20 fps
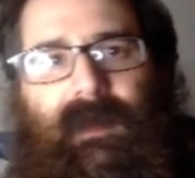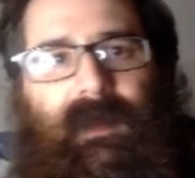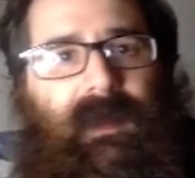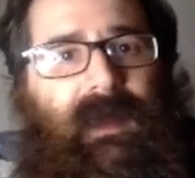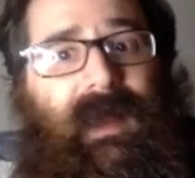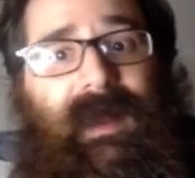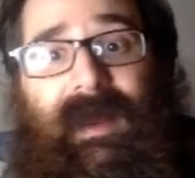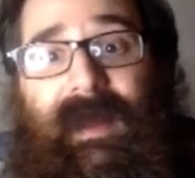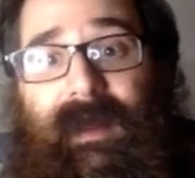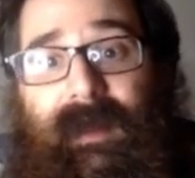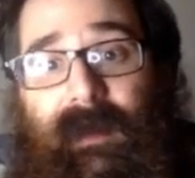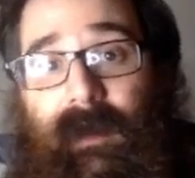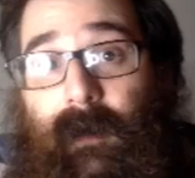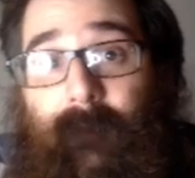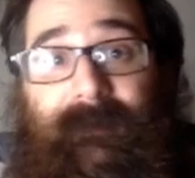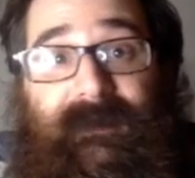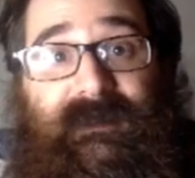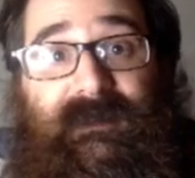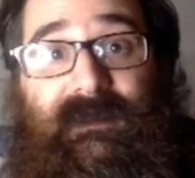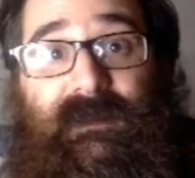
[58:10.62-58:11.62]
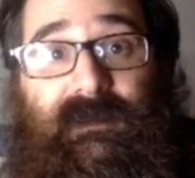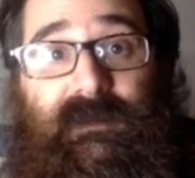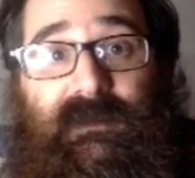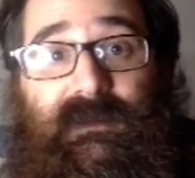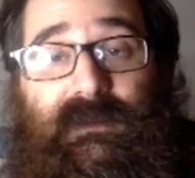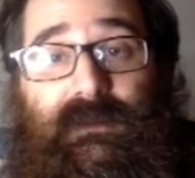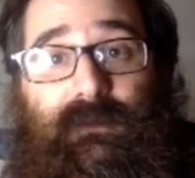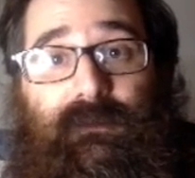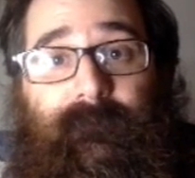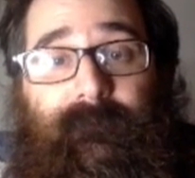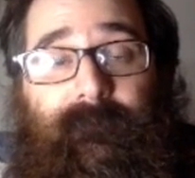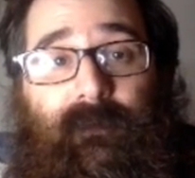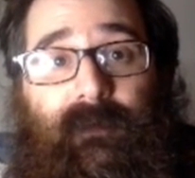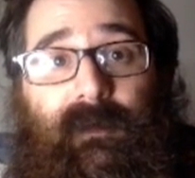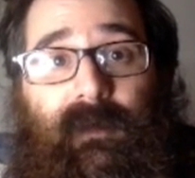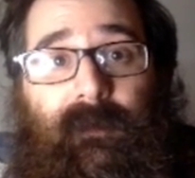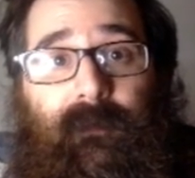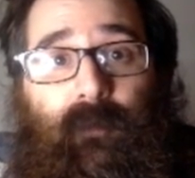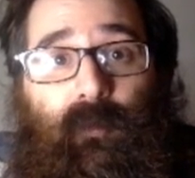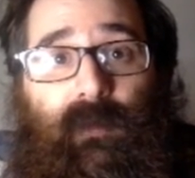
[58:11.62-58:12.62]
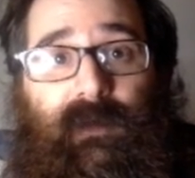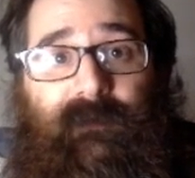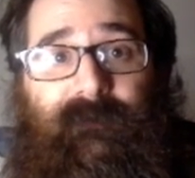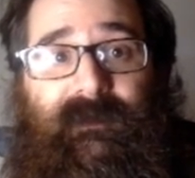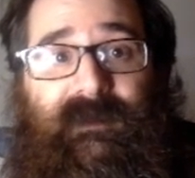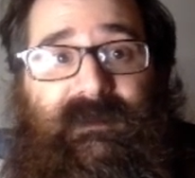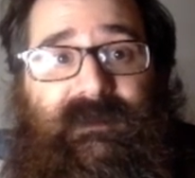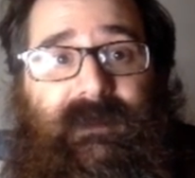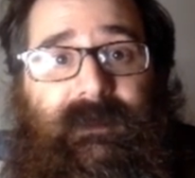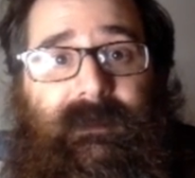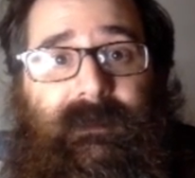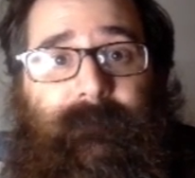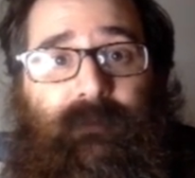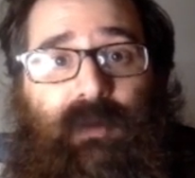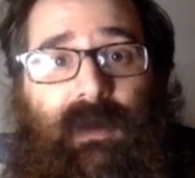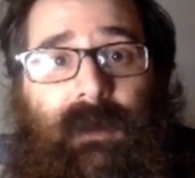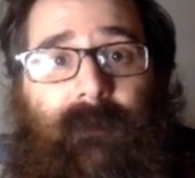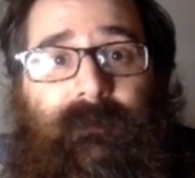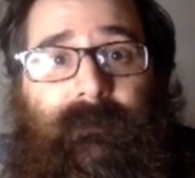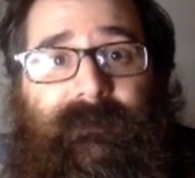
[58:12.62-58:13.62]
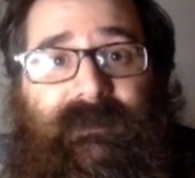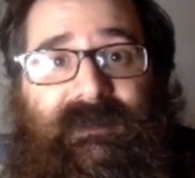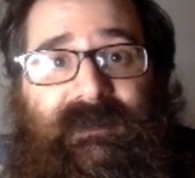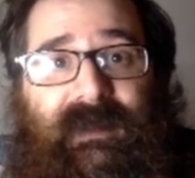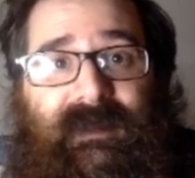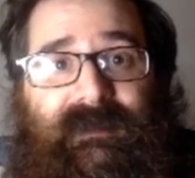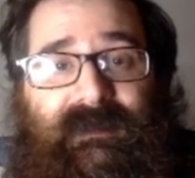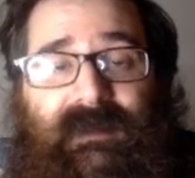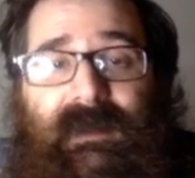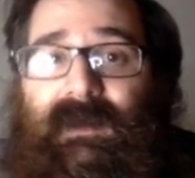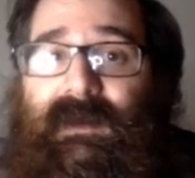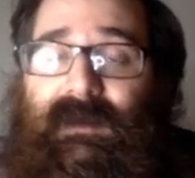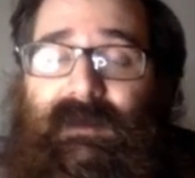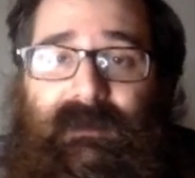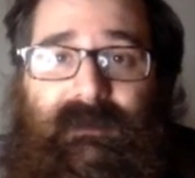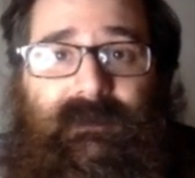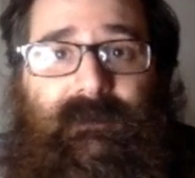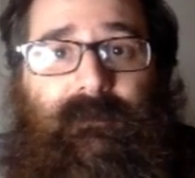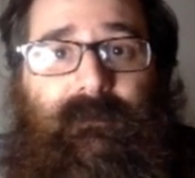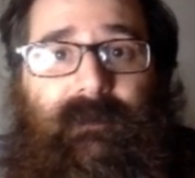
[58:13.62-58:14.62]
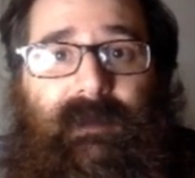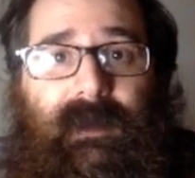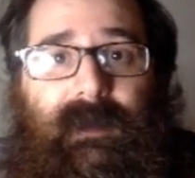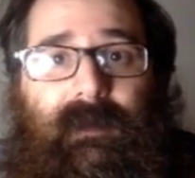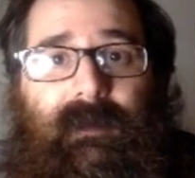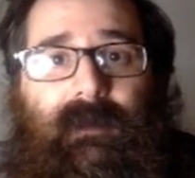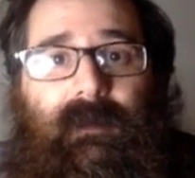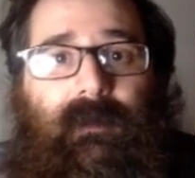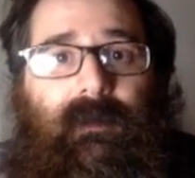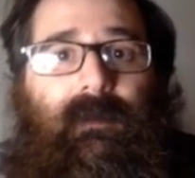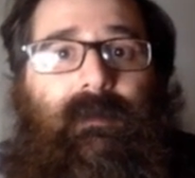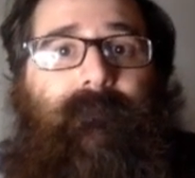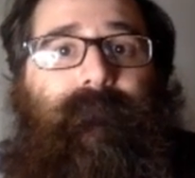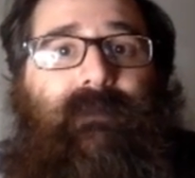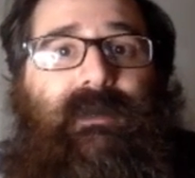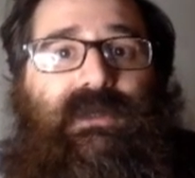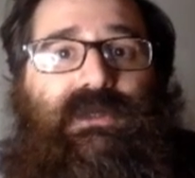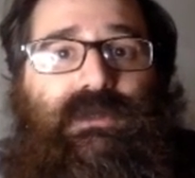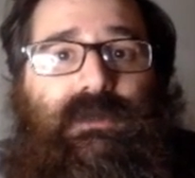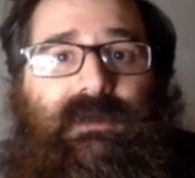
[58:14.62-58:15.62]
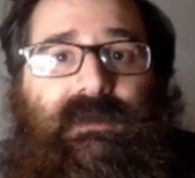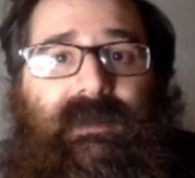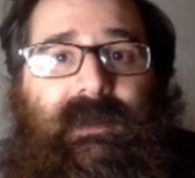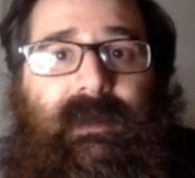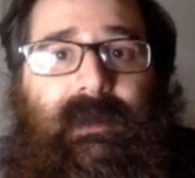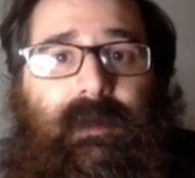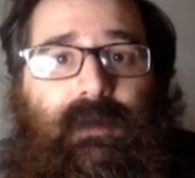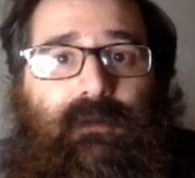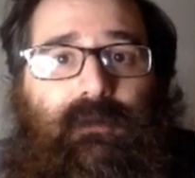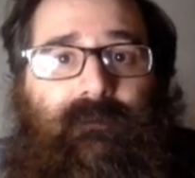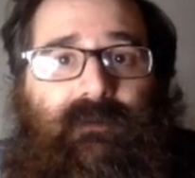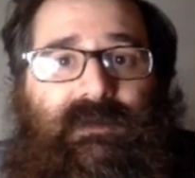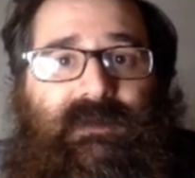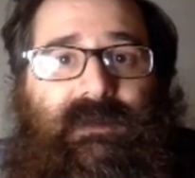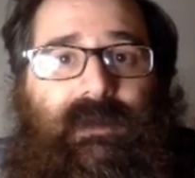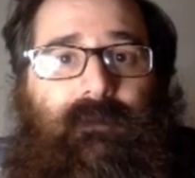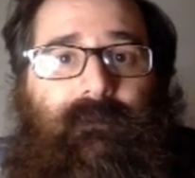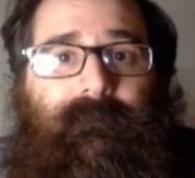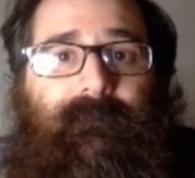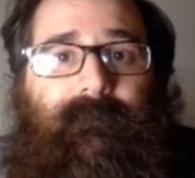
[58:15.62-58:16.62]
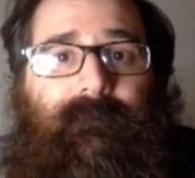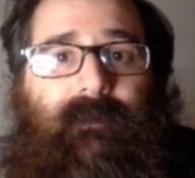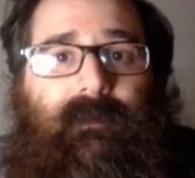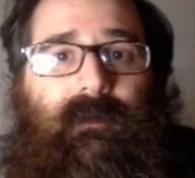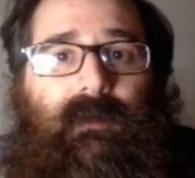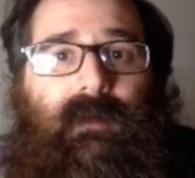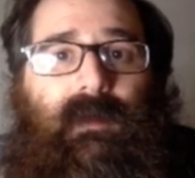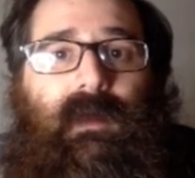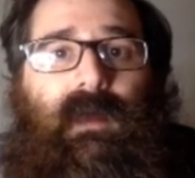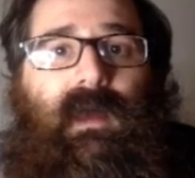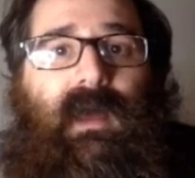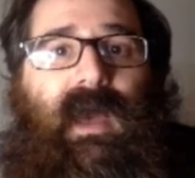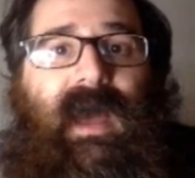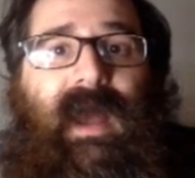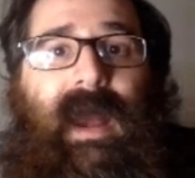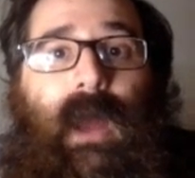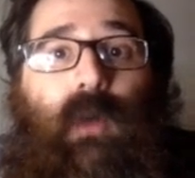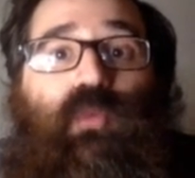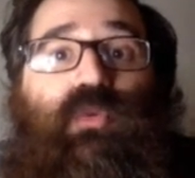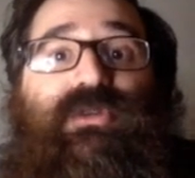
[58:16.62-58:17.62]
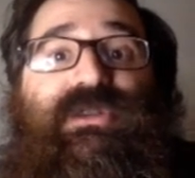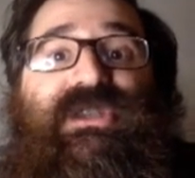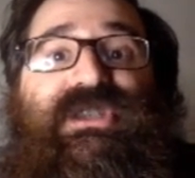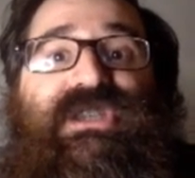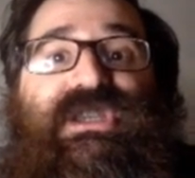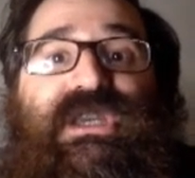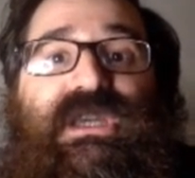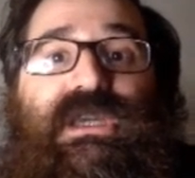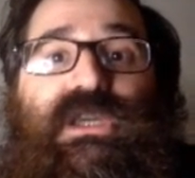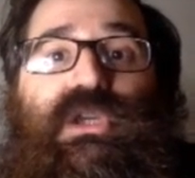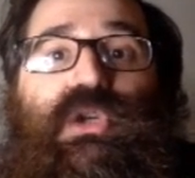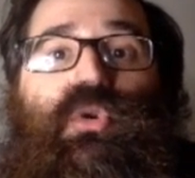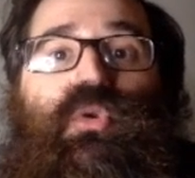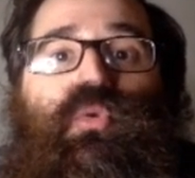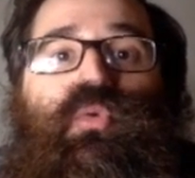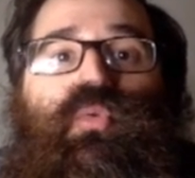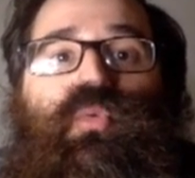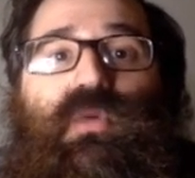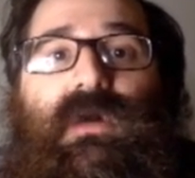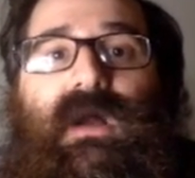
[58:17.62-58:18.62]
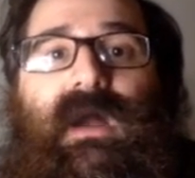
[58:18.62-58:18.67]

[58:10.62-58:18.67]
And hey, I'll be seeing you soon for another one of these daily problem sets. Until then, make sure you take care of yourself. And I will see you